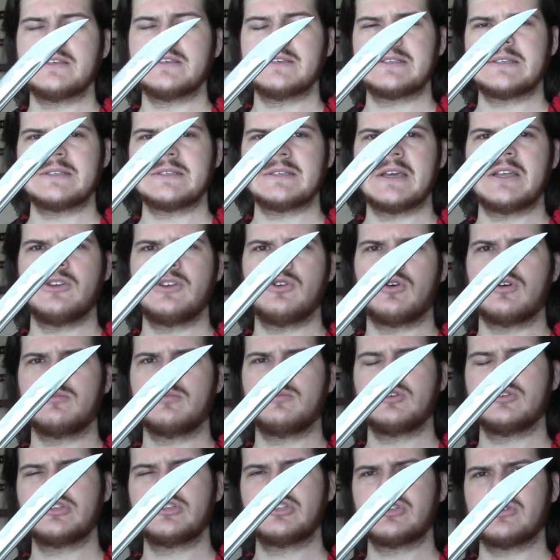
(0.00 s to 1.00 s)
This is a
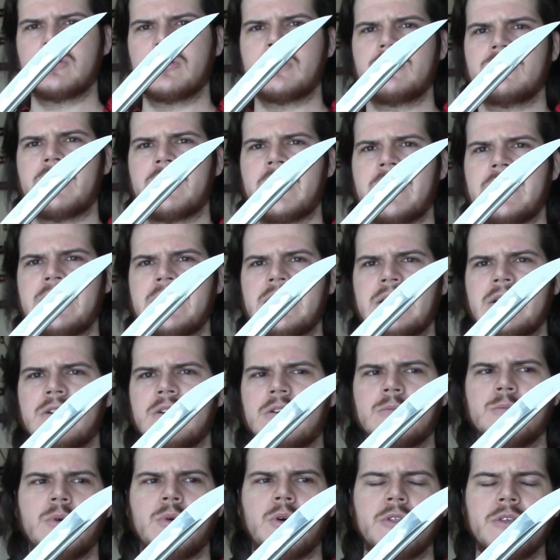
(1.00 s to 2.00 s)
normal sword right
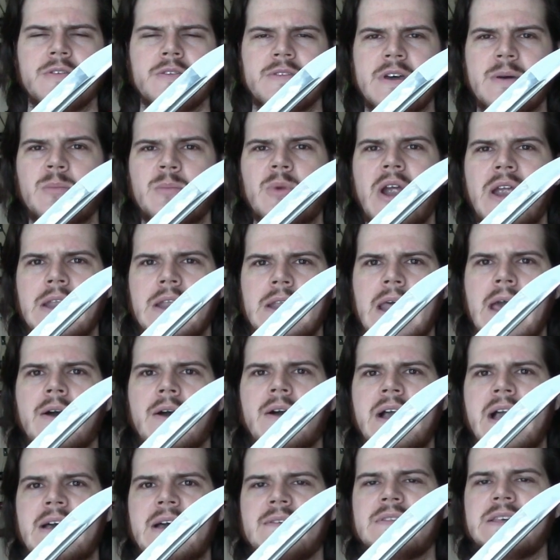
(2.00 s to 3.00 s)
here. Both of them right now
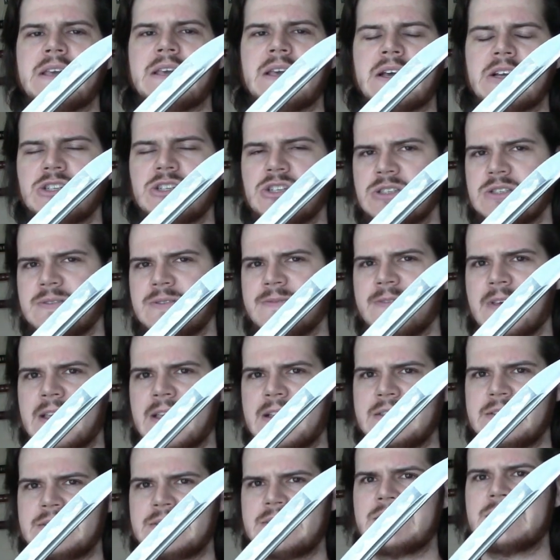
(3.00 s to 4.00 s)
have the edges
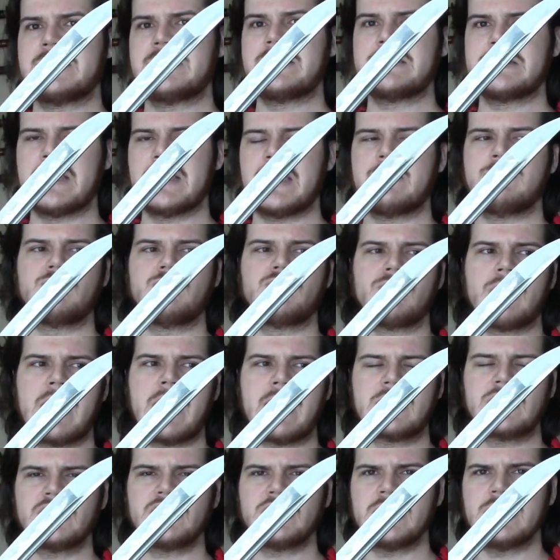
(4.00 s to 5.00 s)
faced the same
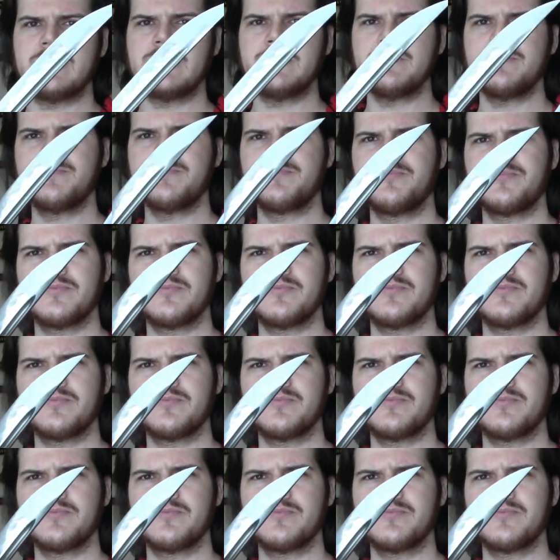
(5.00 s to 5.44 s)
direction.